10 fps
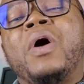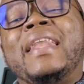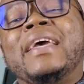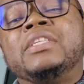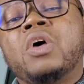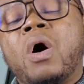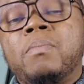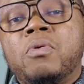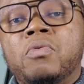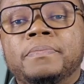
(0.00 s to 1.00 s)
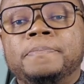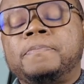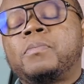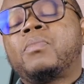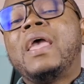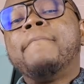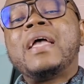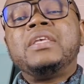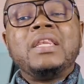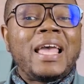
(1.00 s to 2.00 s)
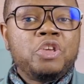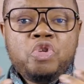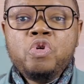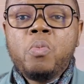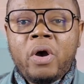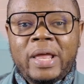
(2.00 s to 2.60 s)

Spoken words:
an example. Imagine that you are a